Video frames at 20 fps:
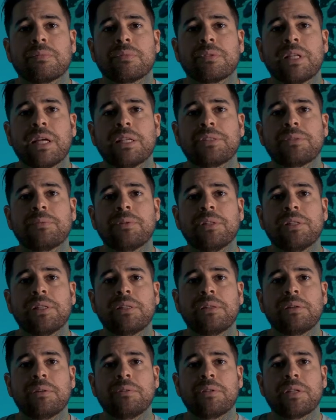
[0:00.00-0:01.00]
That's really
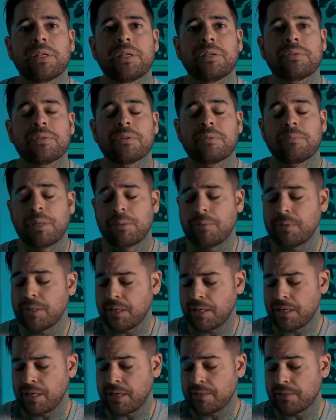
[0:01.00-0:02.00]
lonely. So maybe
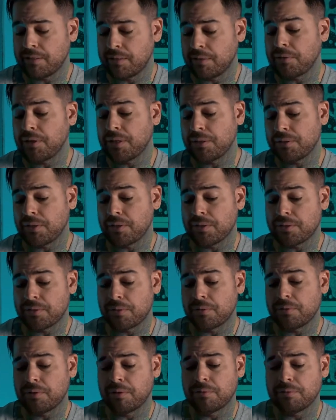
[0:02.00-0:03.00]
the Cancerian's
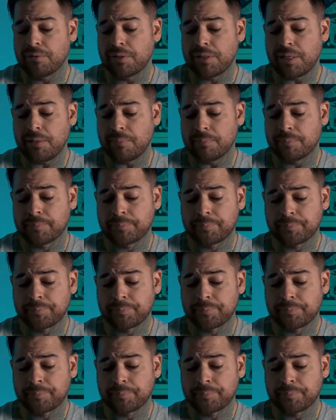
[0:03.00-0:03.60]
also lonely.